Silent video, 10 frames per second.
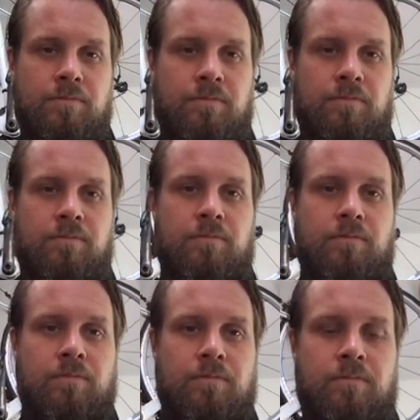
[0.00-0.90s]

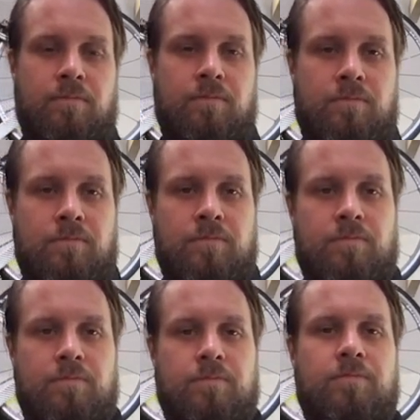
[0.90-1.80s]

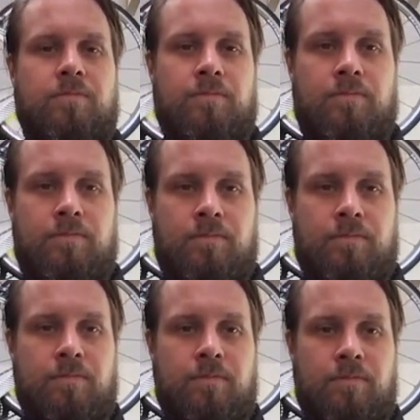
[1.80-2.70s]

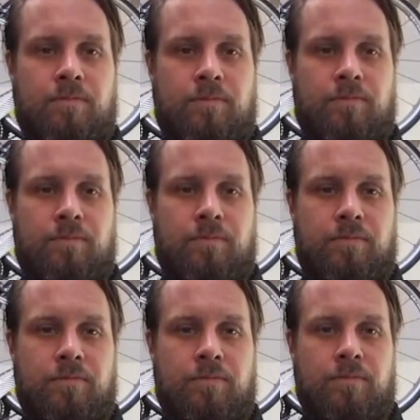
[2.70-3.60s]

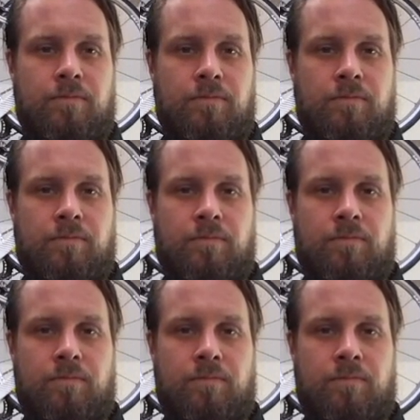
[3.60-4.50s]

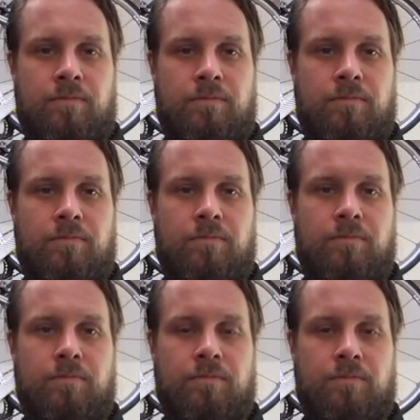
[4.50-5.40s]

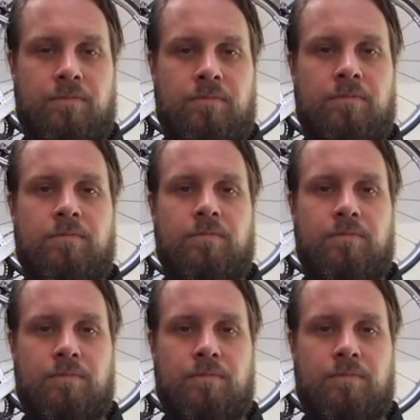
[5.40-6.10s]
The person shown says nothing.